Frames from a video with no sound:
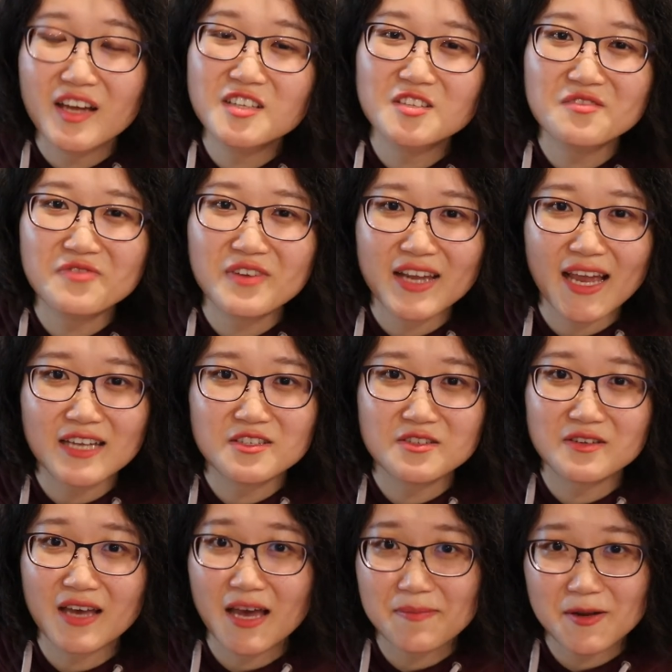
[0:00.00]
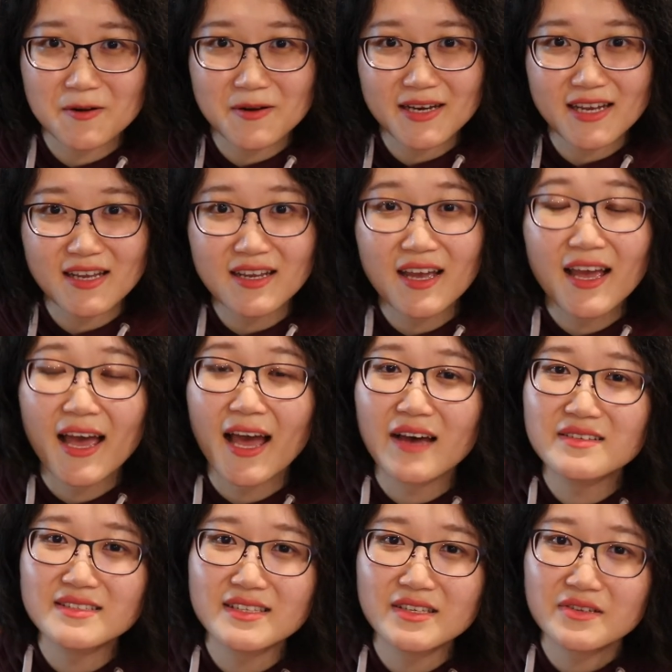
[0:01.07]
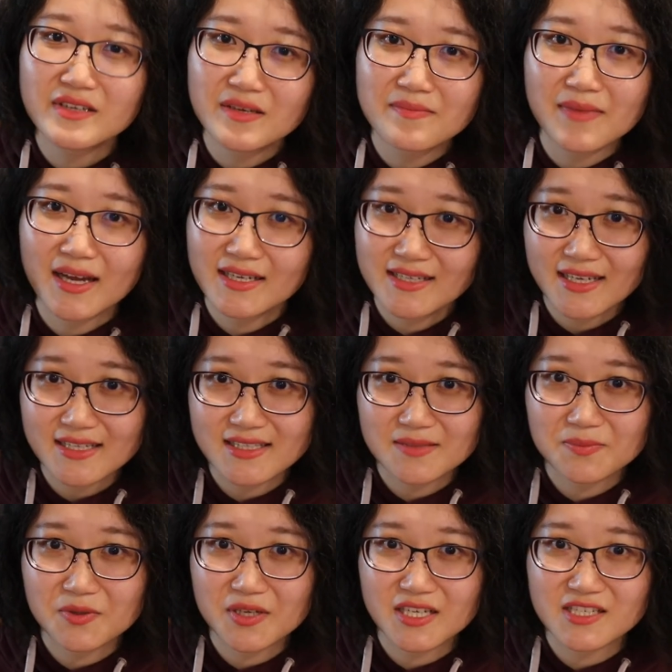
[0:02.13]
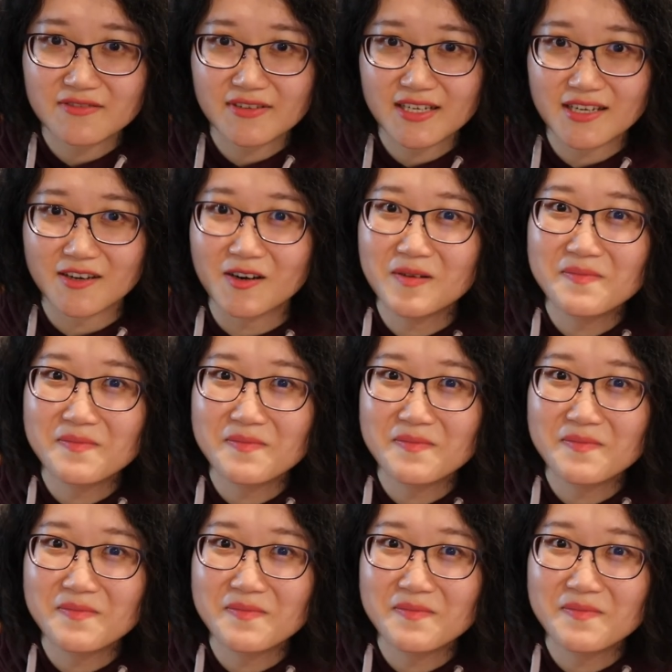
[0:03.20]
Don't forget to happy reading. I'll see you in my next bookish video.